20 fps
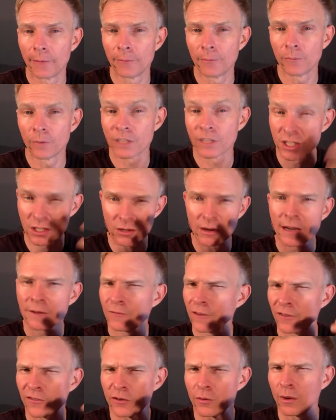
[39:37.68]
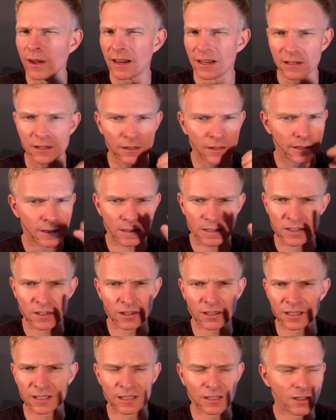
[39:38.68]
which is great for everyone. It's
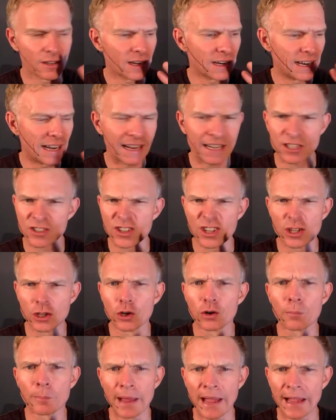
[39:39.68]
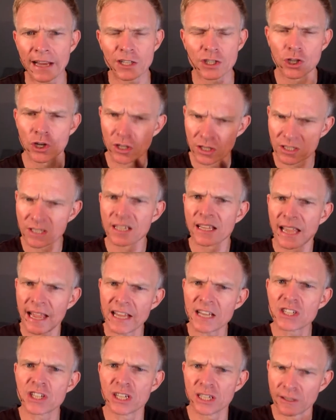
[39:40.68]
not a lecture, you're a bad show. It's
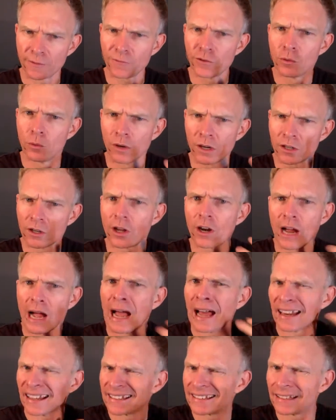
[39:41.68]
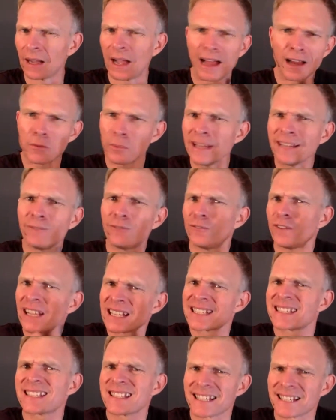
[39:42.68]
engaging. And if you don't know how do we
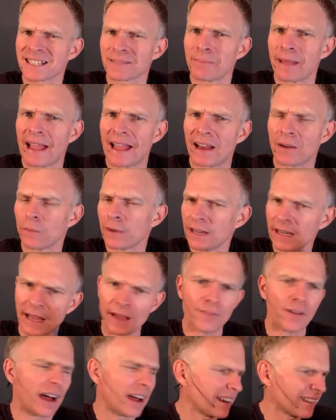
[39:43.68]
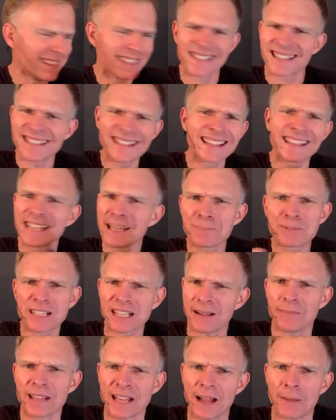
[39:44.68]
fix this, man? This thing keeps
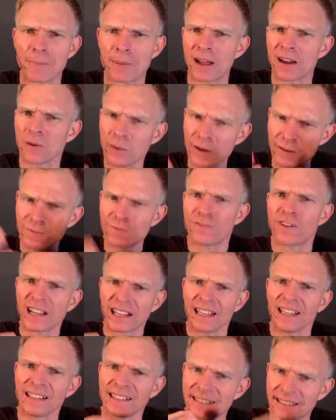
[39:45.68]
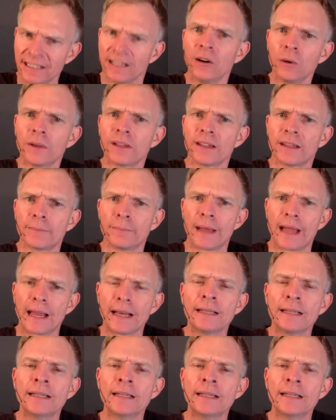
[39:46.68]
coming up. How do we freaking deal with it, man?